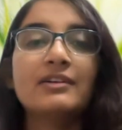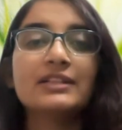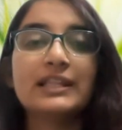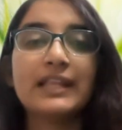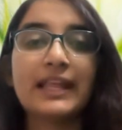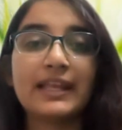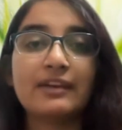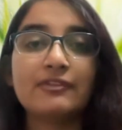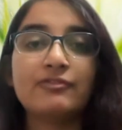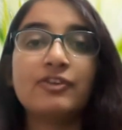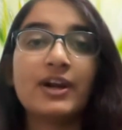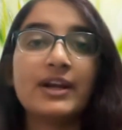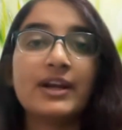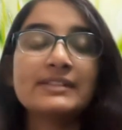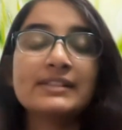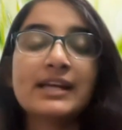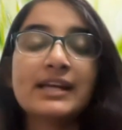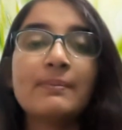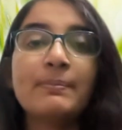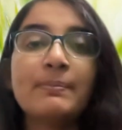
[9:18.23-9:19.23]
Like for
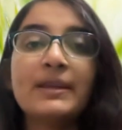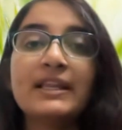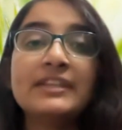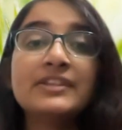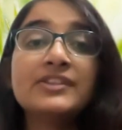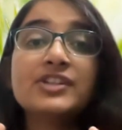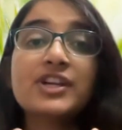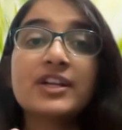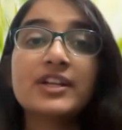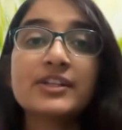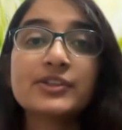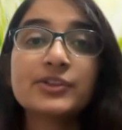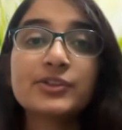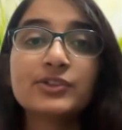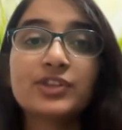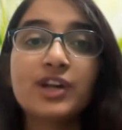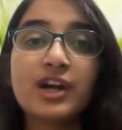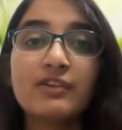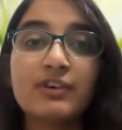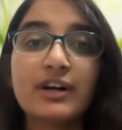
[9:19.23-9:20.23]
example, in Charak
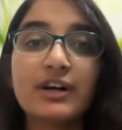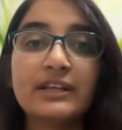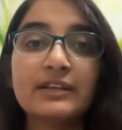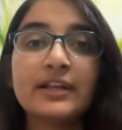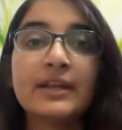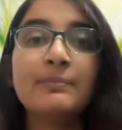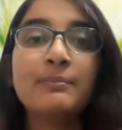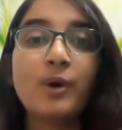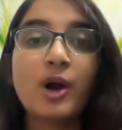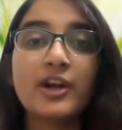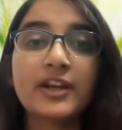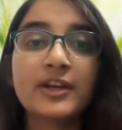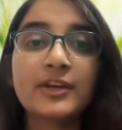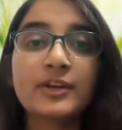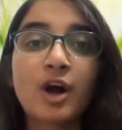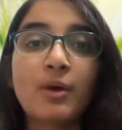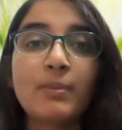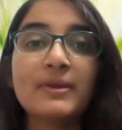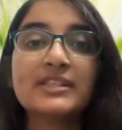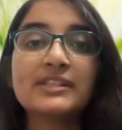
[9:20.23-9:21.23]
Sutra 1, important
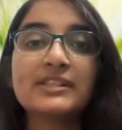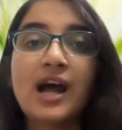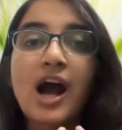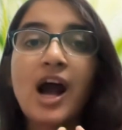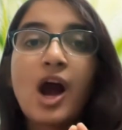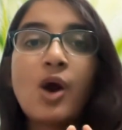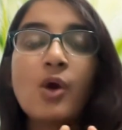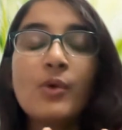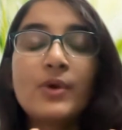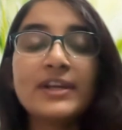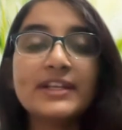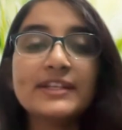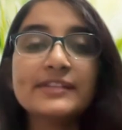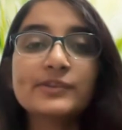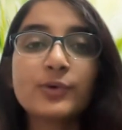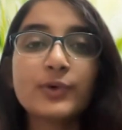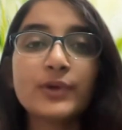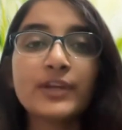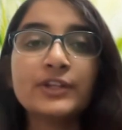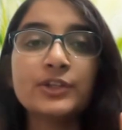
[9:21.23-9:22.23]
topics, how it is
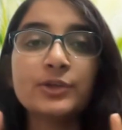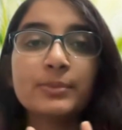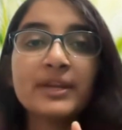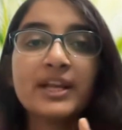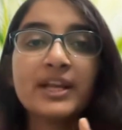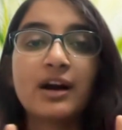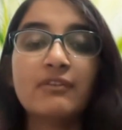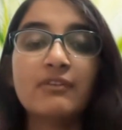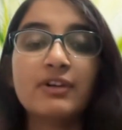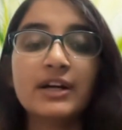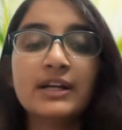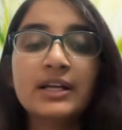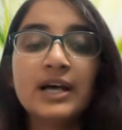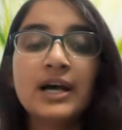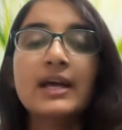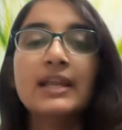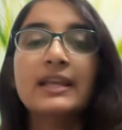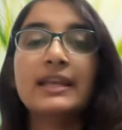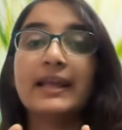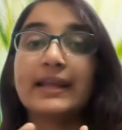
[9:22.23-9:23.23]
going to be covered,
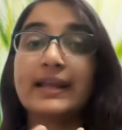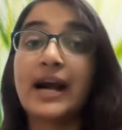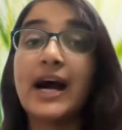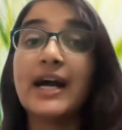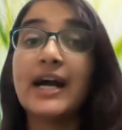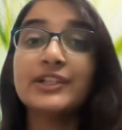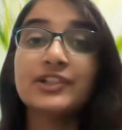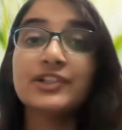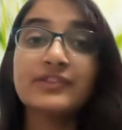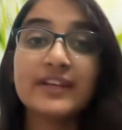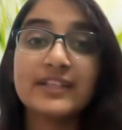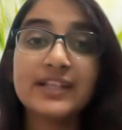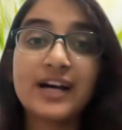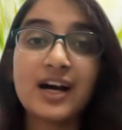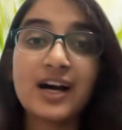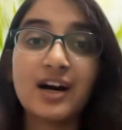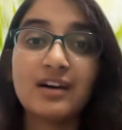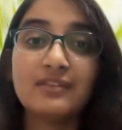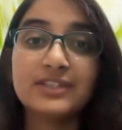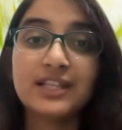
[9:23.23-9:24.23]
like
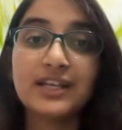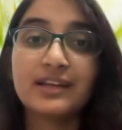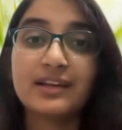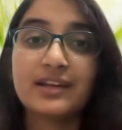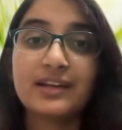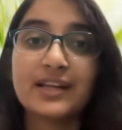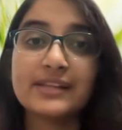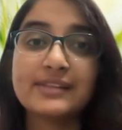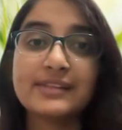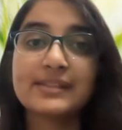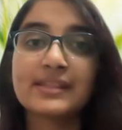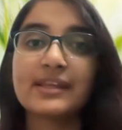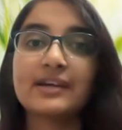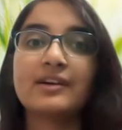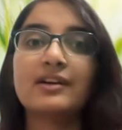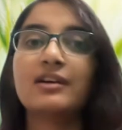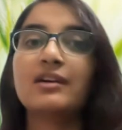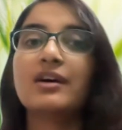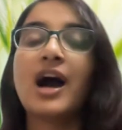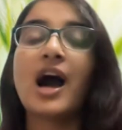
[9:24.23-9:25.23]
Ayurveda Avtaran is there,
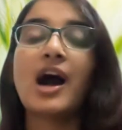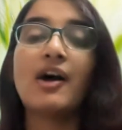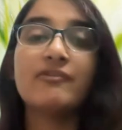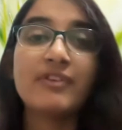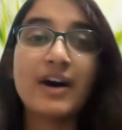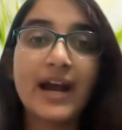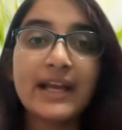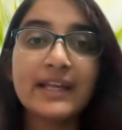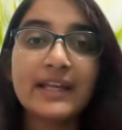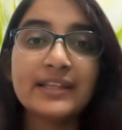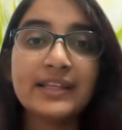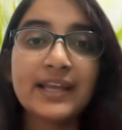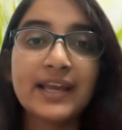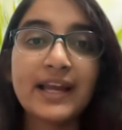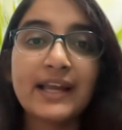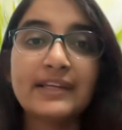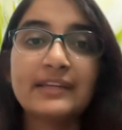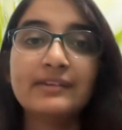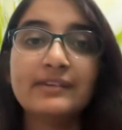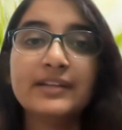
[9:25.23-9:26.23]
why they
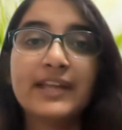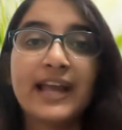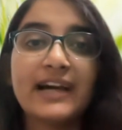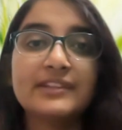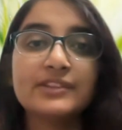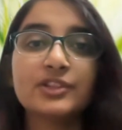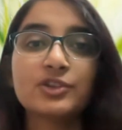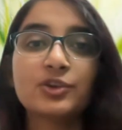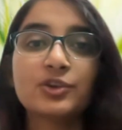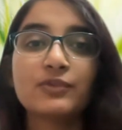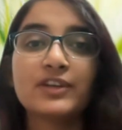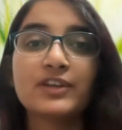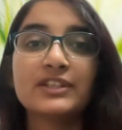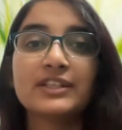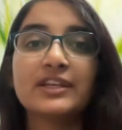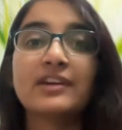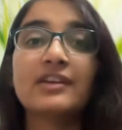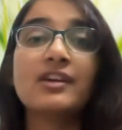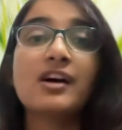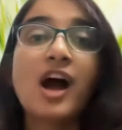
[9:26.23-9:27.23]
had gathered over
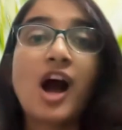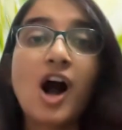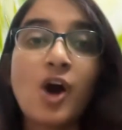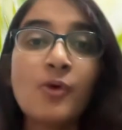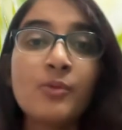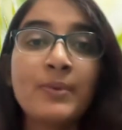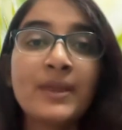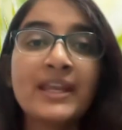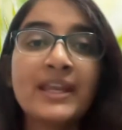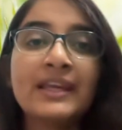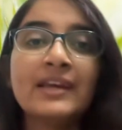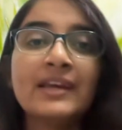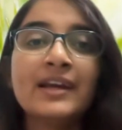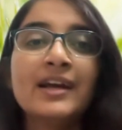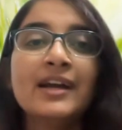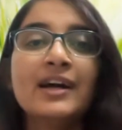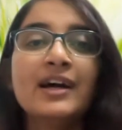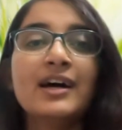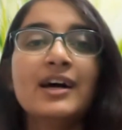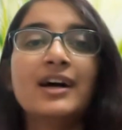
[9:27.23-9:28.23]
there, how many
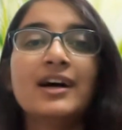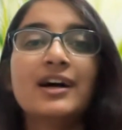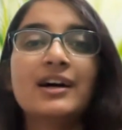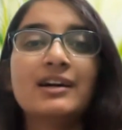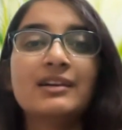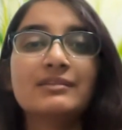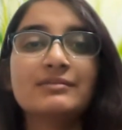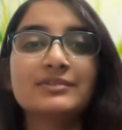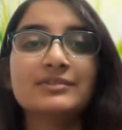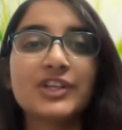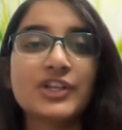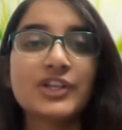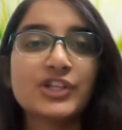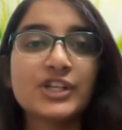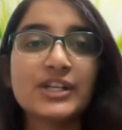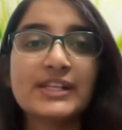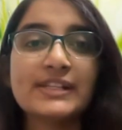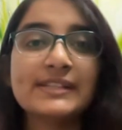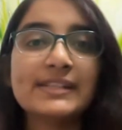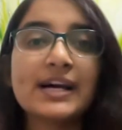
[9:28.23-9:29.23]

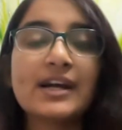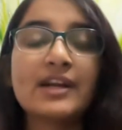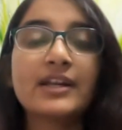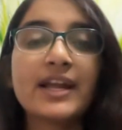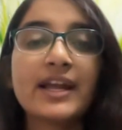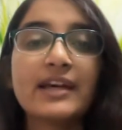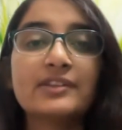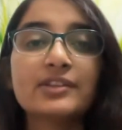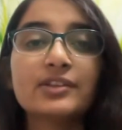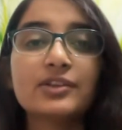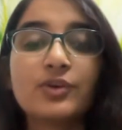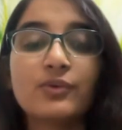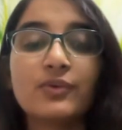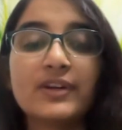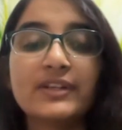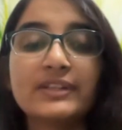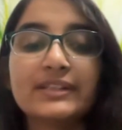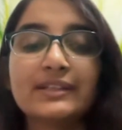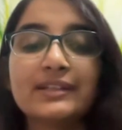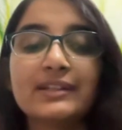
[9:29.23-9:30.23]
rishis are gathered
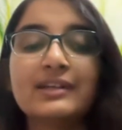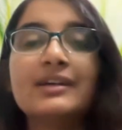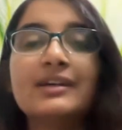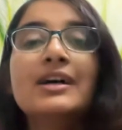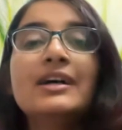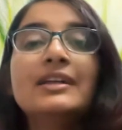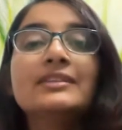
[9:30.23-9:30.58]
over there.